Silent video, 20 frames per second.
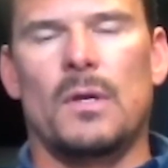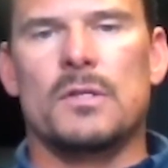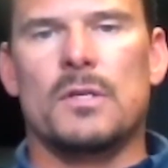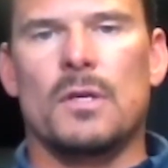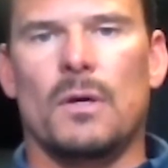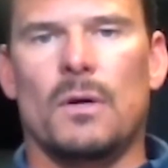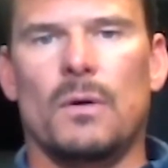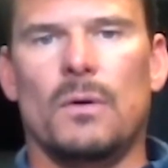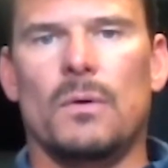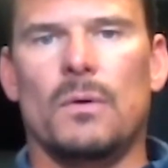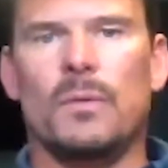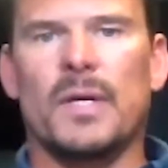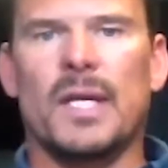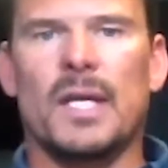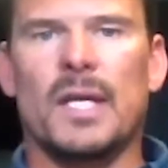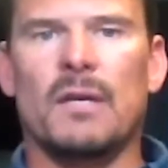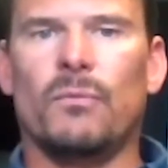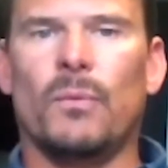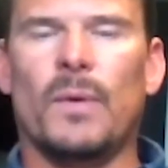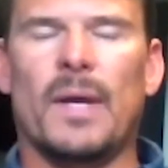So
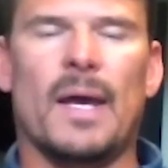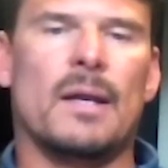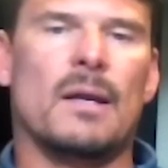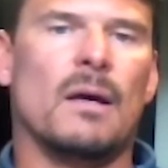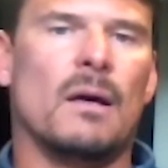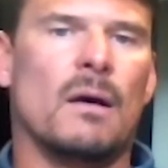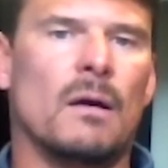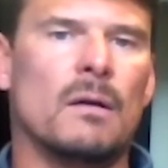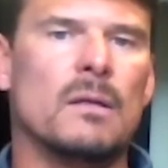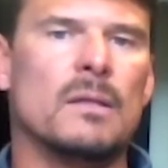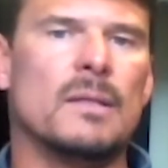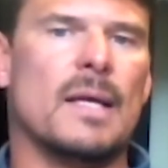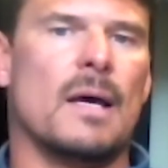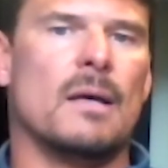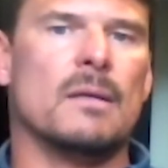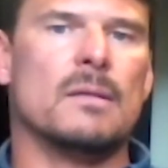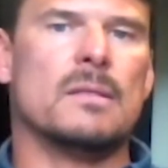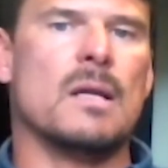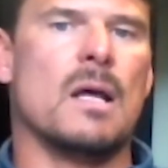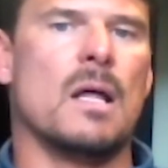if we had a $100,000
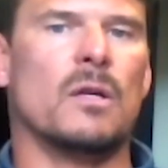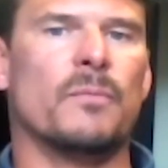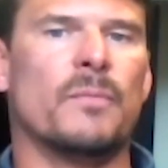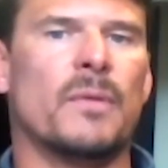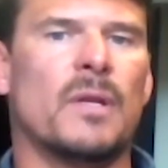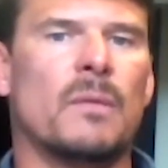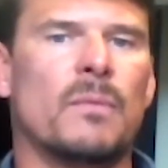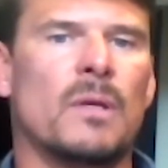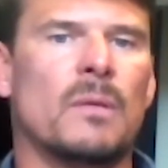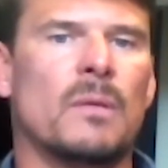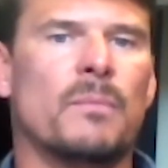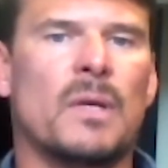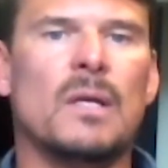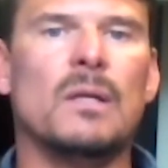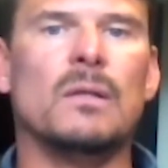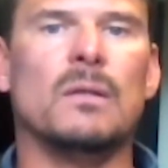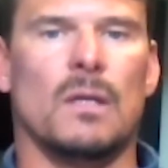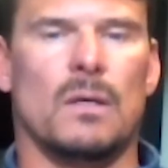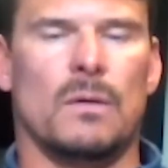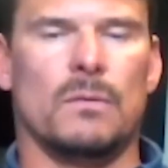
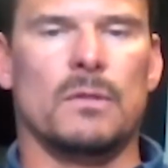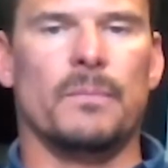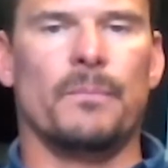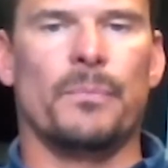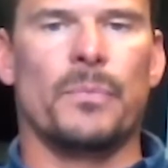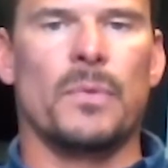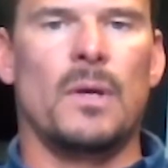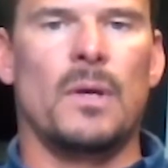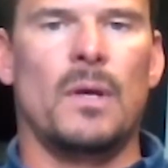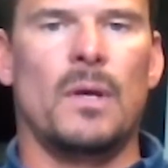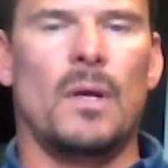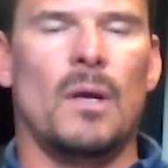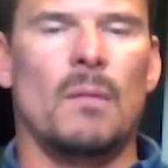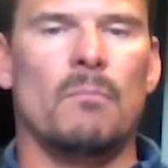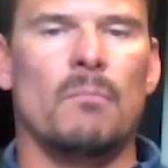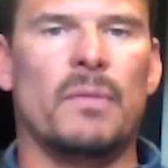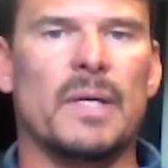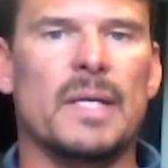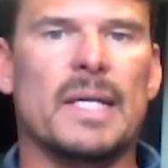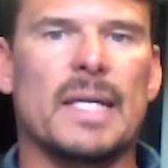PPP loan,
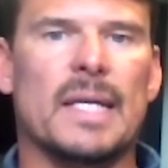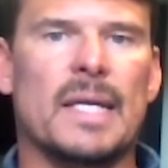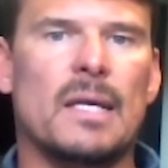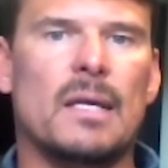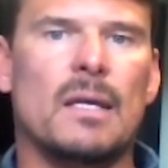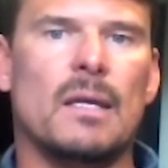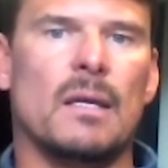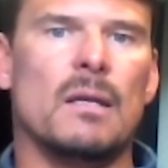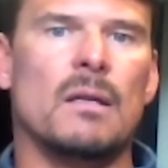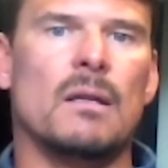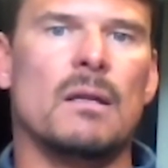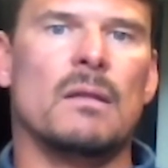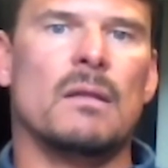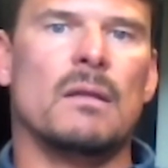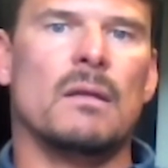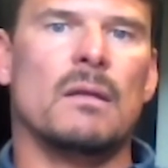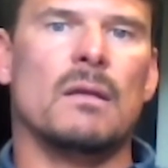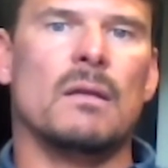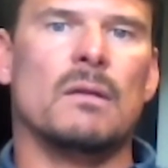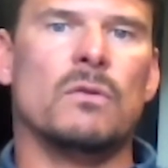but in
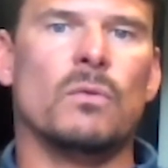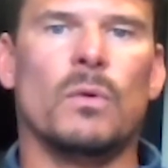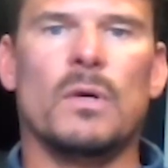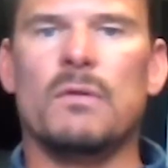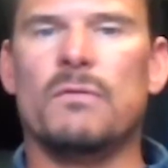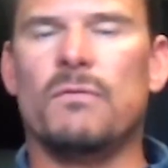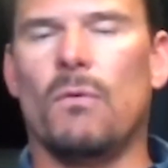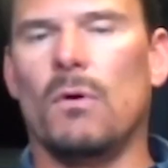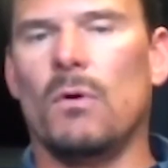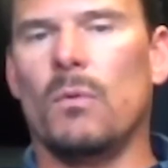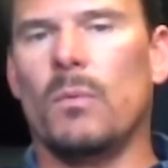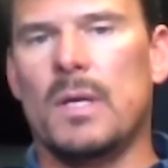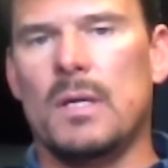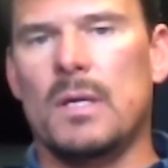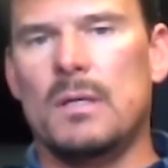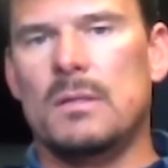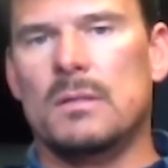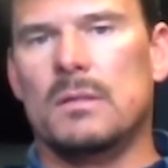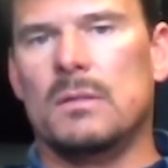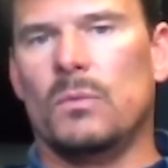the 24
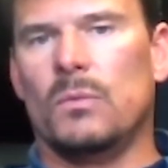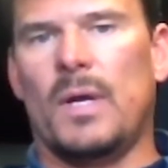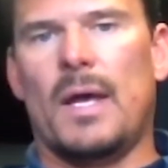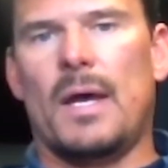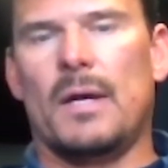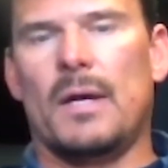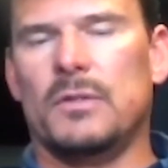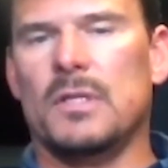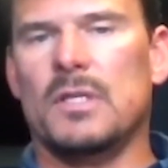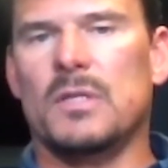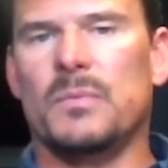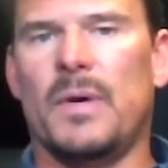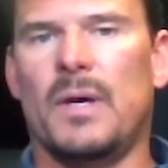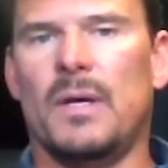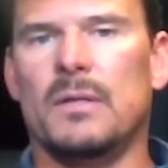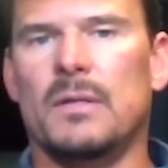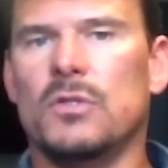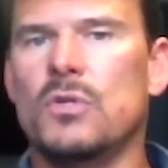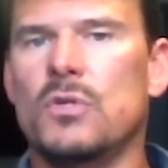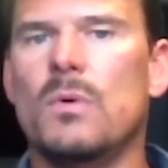weeks, we actually
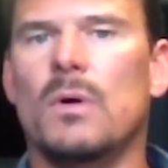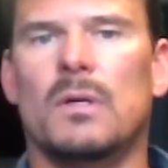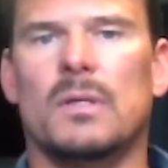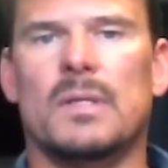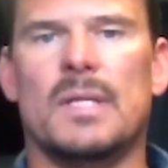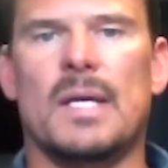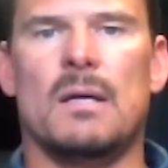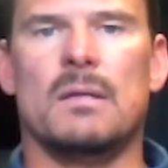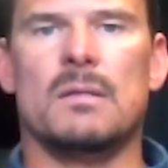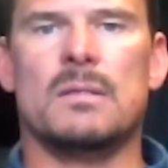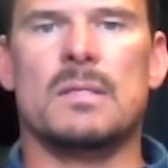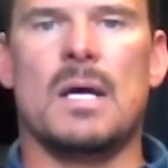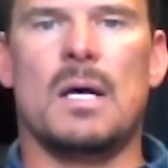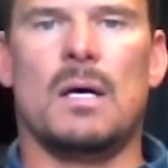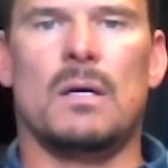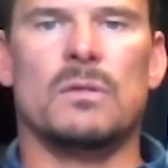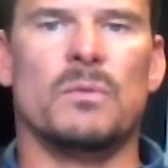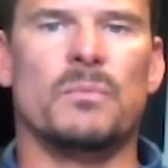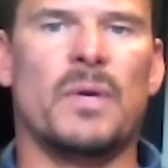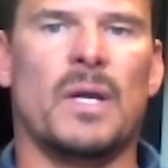spent
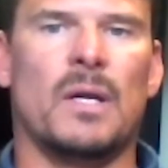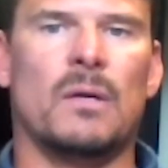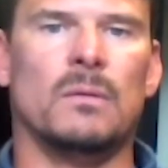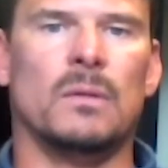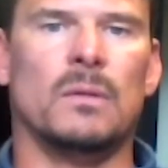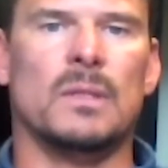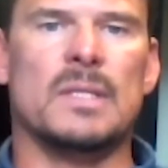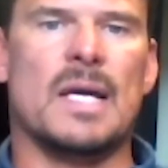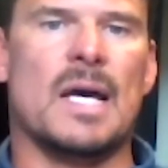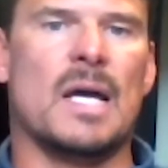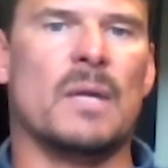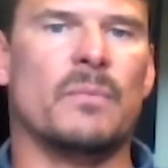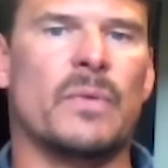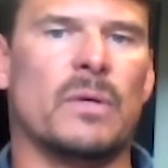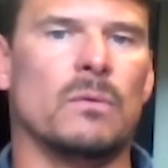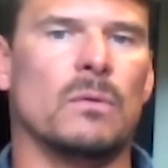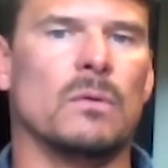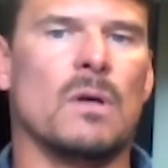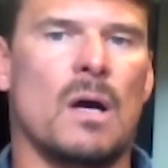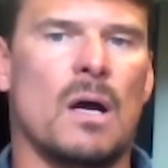$200,000 of payroll and
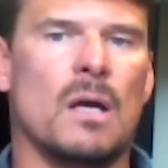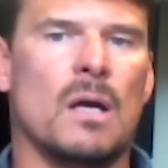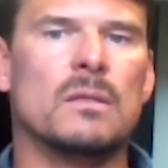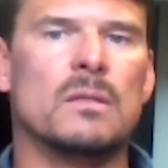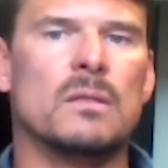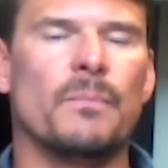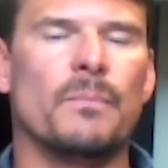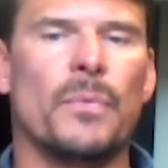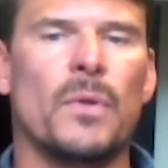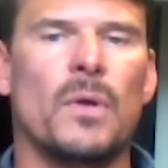non-payroll costs,